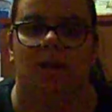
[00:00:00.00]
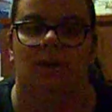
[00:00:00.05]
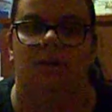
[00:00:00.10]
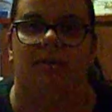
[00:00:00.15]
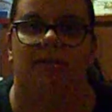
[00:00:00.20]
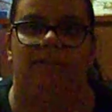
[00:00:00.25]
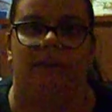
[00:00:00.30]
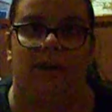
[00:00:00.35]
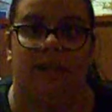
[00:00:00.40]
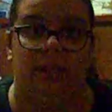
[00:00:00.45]

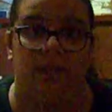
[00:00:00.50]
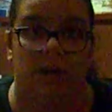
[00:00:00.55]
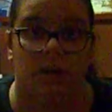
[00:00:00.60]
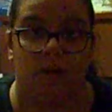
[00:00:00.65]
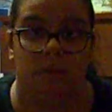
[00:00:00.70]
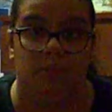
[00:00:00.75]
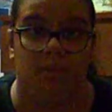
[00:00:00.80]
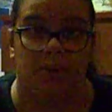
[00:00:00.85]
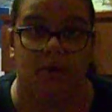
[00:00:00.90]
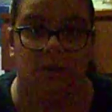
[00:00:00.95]
Finally got
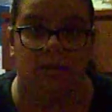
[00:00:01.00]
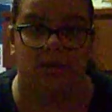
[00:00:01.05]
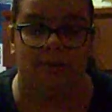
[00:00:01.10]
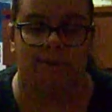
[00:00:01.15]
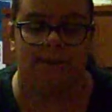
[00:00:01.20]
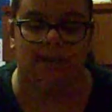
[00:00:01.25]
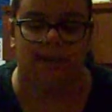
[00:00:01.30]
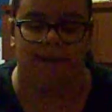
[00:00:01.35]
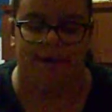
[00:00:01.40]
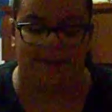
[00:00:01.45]
the book,
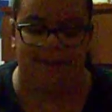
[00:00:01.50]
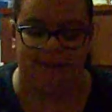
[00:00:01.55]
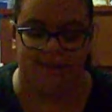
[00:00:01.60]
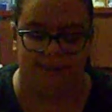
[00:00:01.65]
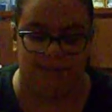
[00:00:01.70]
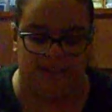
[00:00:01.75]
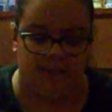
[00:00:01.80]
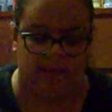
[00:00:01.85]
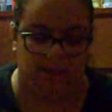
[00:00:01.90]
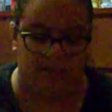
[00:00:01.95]

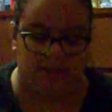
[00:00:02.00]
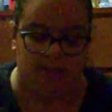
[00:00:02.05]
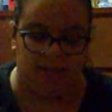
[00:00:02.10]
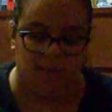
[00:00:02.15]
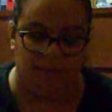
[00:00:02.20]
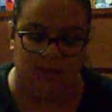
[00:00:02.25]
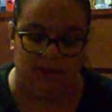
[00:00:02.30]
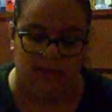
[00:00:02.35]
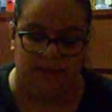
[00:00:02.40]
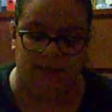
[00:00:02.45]
and I
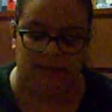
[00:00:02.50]
read it.